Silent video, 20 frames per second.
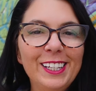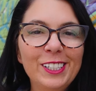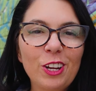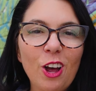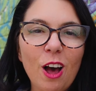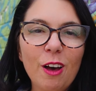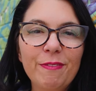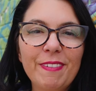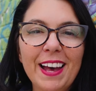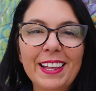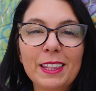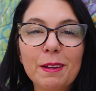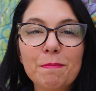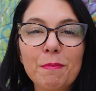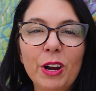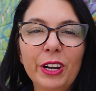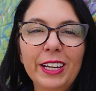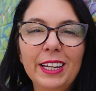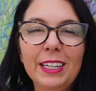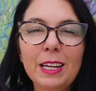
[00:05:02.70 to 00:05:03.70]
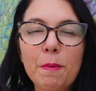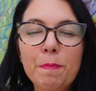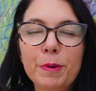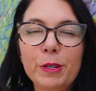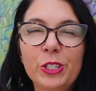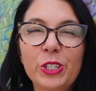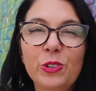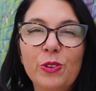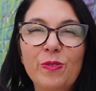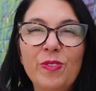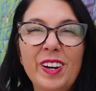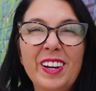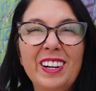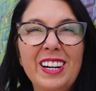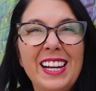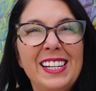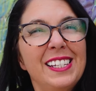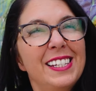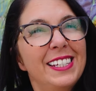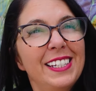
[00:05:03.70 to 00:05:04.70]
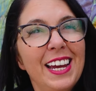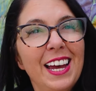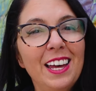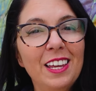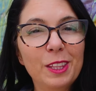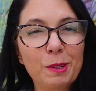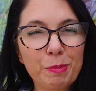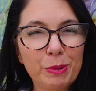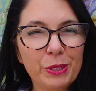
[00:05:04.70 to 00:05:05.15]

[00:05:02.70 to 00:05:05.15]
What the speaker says: off at the Market La Perseverancia, the